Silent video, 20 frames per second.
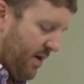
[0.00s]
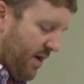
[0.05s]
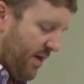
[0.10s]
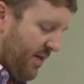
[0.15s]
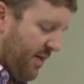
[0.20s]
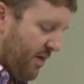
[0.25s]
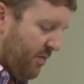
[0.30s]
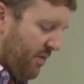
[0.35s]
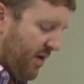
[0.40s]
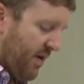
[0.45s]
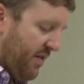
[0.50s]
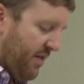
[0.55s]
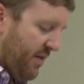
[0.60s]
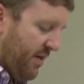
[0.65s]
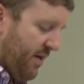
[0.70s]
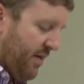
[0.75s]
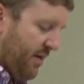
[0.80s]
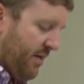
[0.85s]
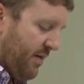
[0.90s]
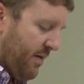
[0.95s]
And then one of
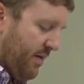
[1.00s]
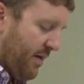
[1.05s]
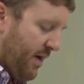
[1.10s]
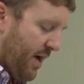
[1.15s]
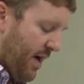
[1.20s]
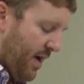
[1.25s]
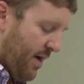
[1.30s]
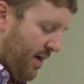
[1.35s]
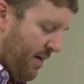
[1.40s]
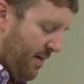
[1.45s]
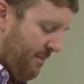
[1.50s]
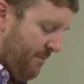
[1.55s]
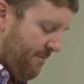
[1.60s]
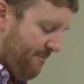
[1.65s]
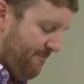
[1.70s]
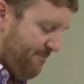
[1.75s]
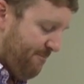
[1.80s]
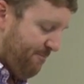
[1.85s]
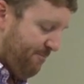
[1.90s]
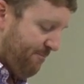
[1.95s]
the uh,
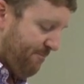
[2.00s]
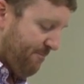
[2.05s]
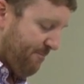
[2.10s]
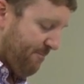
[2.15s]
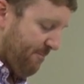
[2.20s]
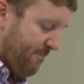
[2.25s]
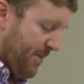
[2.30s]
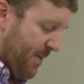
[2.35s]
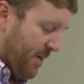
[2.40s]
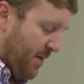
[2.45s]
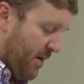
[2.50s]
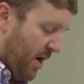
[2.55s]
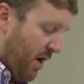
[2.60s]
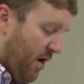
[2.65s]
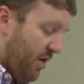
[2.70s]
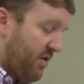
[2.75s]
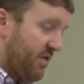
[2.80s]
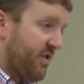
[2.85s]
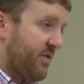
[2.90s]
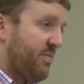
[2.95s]

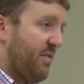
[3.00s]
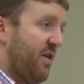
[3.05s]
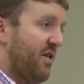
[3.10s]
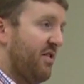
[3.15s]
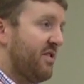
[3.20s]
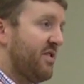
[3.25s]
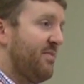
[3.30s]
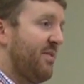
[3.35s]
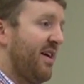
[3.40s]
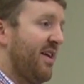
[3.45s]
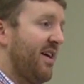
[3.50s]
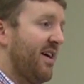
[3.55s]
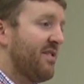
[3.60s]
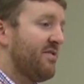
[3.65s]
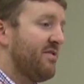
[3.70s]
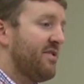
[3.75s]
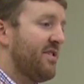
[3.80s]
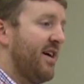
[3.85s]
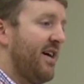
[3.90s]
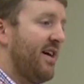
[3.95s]
hardest parts about
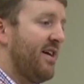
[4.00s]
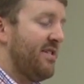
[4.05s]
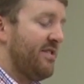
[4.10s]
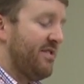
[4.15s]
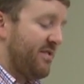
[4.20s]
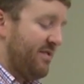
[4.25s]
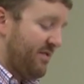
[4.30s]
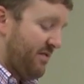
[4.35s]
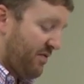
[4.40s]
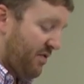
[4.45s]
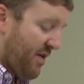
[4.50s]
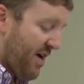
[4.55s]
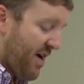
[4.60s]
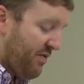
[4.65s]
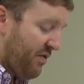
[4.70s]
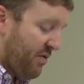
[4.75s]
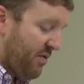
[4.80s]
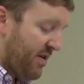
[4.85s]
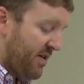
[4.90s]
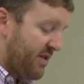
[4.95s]
exercise for
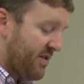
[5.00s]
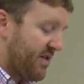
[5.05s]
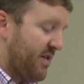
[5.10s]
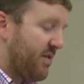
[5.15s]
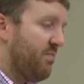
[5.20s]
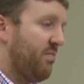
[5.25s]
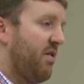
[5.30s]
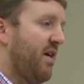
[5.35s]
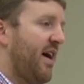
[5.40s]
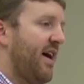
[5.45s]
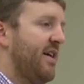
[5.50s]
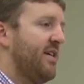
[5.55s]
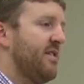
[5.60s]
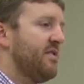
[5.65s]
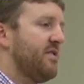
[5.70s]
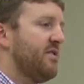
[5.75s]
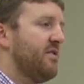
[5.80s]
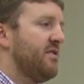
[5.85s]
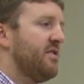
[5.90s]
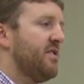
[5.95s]
everyone is
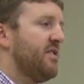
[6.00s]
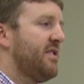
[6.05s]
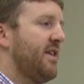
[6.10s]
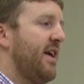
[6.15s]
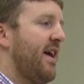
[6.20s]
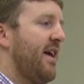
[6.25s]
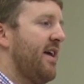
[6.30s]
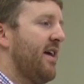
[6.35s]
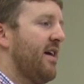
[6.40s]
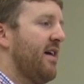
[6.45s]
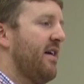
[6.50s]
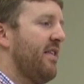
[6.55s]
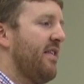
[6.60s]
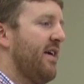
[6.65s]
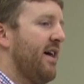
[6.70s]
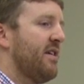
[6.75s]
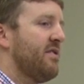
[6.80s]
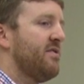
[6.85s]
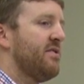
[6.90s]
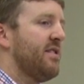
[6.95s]
compliance, so staying on
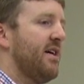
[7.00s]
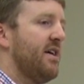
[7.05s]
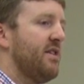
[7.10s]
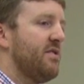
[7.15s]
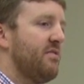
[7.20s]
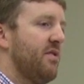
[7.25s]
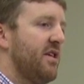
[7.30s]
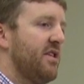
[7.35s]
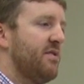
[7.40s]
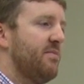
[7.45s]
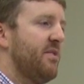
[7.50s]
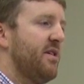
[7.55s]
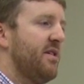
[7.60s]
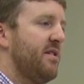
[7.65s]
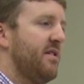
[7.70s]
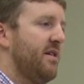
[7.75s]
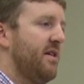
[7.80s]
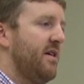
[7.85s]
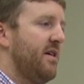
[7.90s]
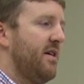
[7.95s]
the exercise regimen,
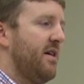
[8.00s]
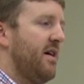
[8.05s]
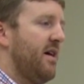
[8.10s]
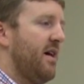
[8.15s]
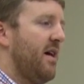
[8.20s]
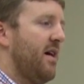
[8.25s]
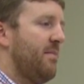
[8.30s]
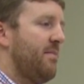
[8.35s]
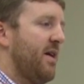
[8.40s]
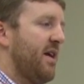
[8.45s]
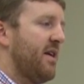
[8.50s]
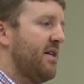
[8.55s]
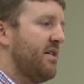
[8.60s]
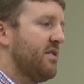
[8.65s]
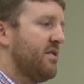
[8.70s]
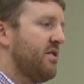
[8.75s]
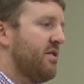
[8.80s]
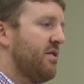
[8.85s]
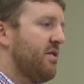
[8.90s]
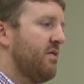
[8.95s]
uh, making
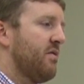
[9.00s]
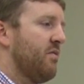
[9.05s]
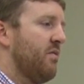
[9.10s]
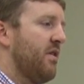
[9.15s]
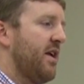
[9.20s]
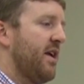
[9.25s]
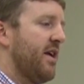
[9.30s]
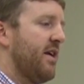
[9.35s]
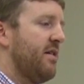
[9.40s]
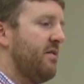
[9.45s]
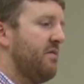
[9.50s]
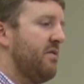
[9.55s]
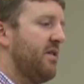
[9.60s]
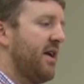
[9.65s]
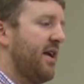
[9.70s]
sure week in and